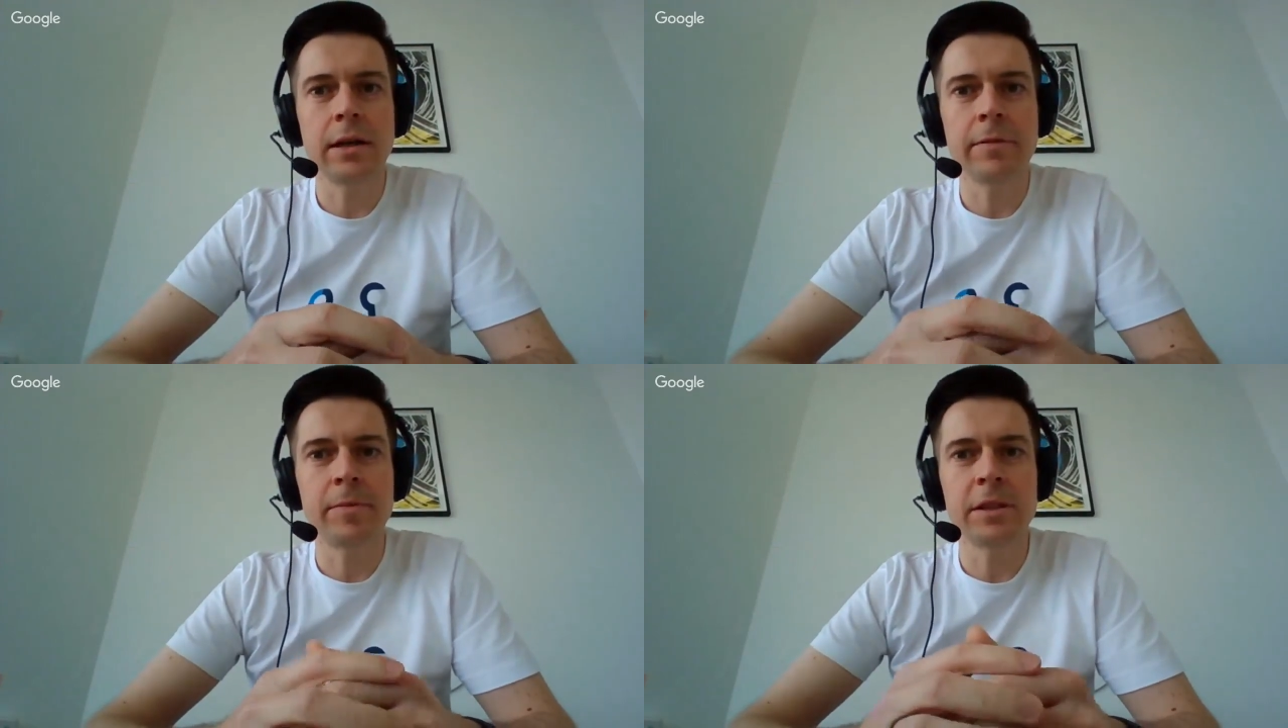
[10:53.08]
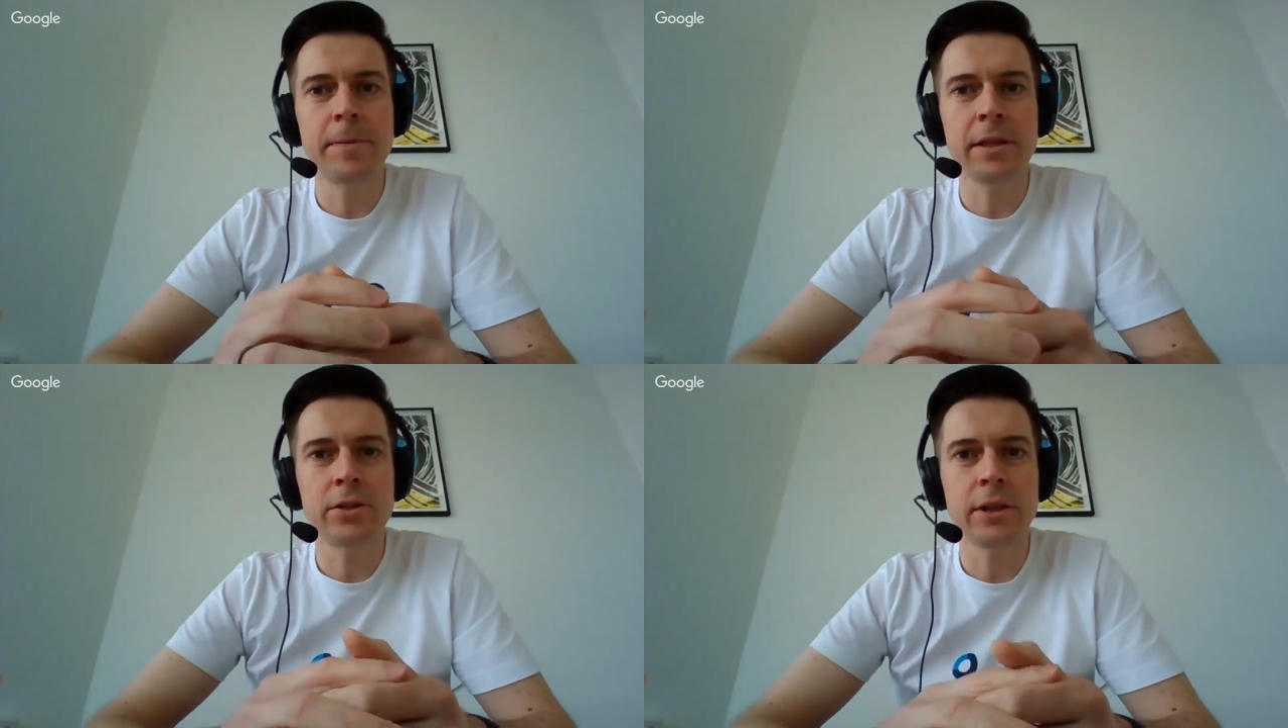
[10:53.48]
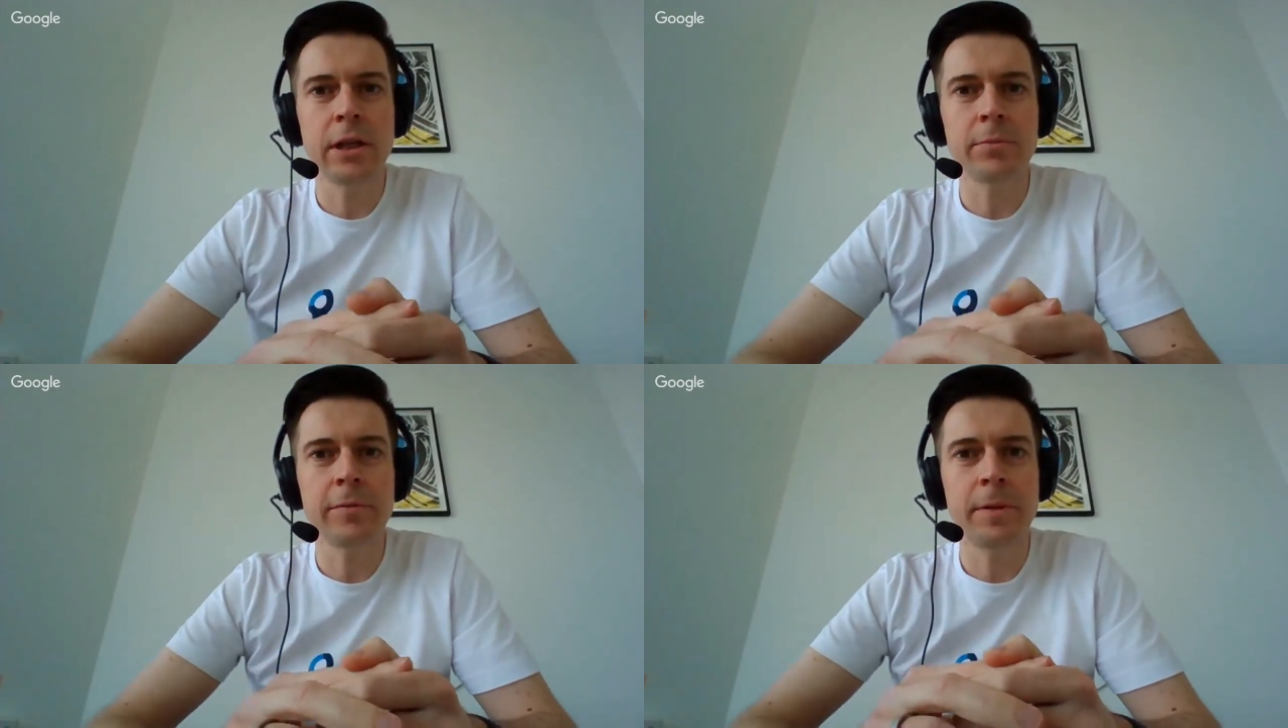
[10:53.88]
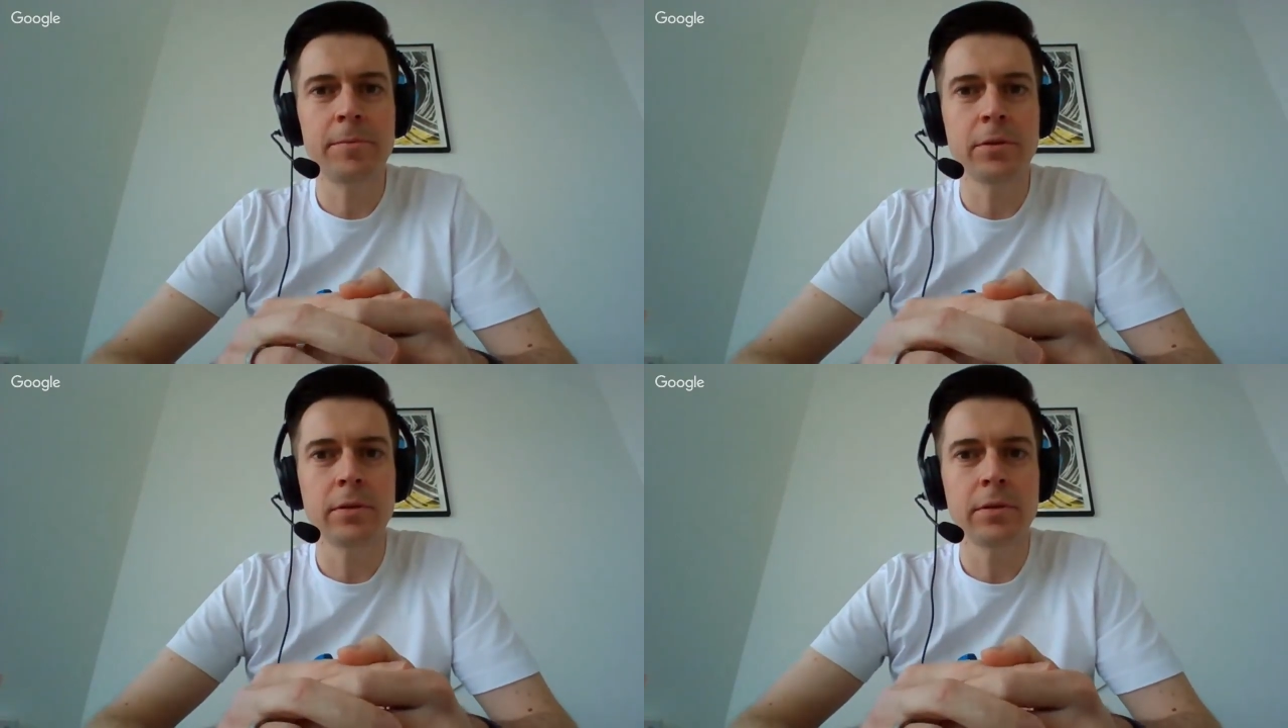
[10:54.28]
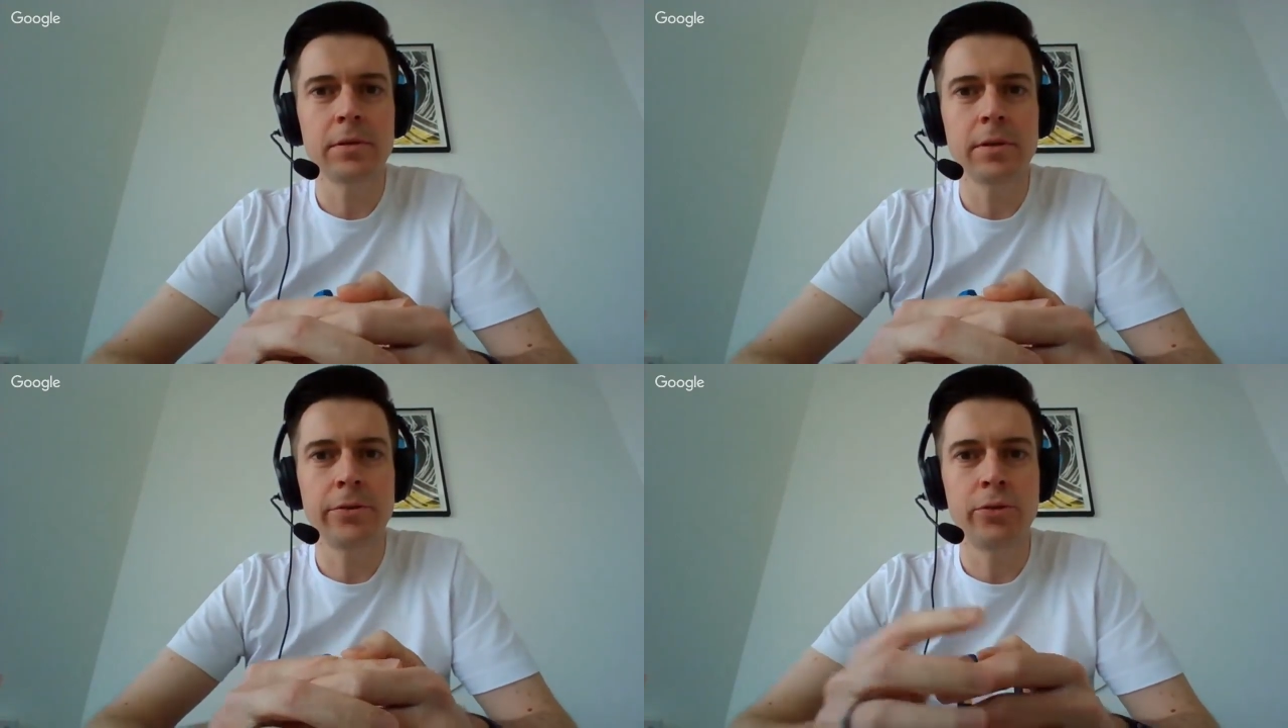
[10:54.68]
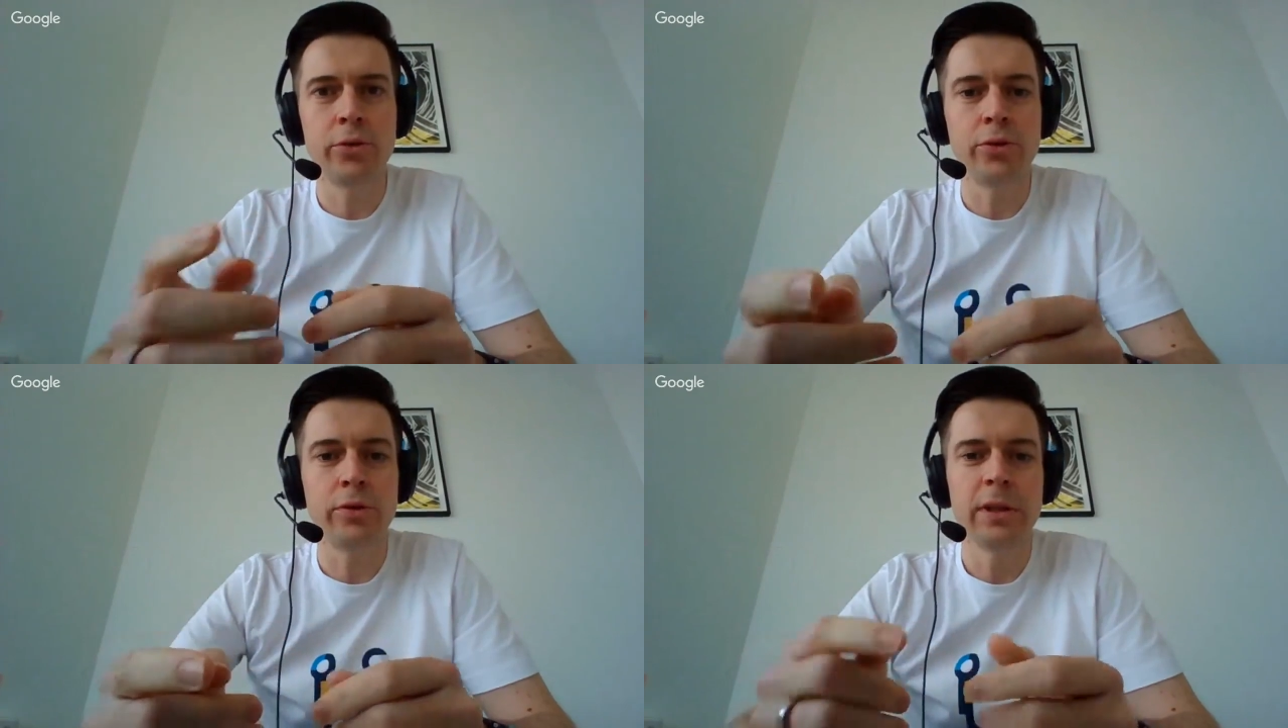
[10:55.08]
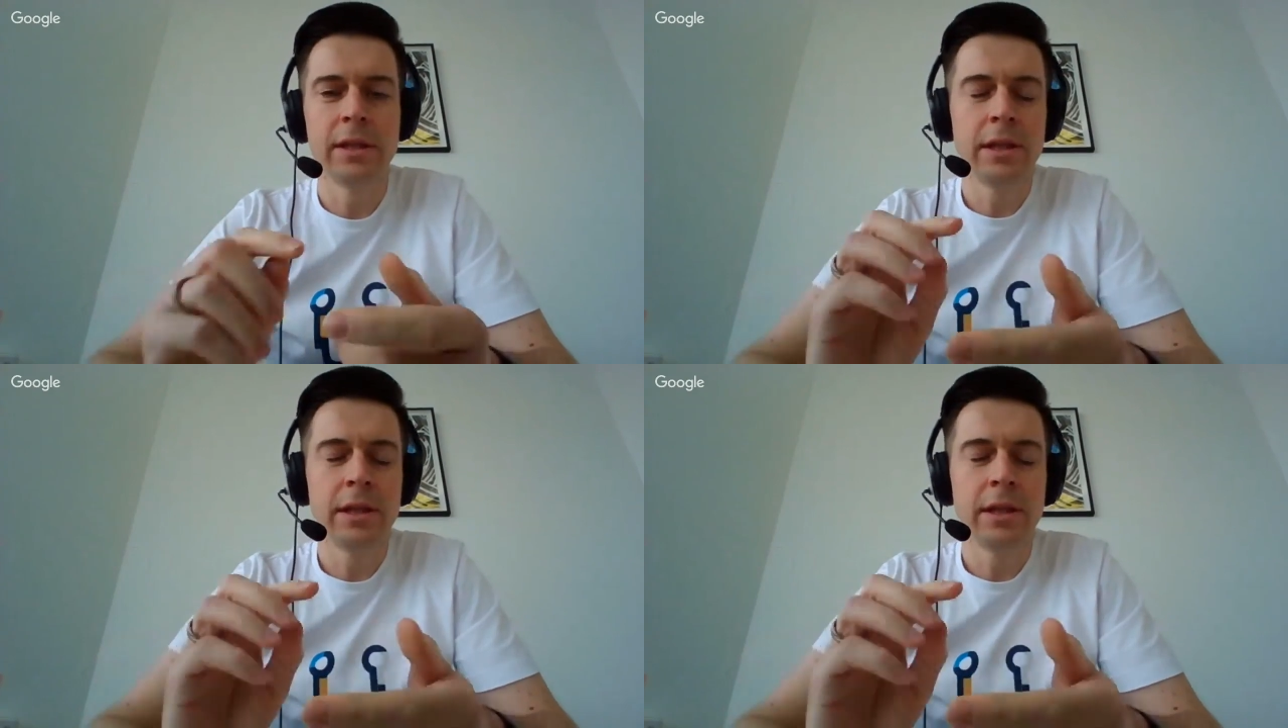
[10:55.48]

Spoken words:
I've been speaking to a number of people through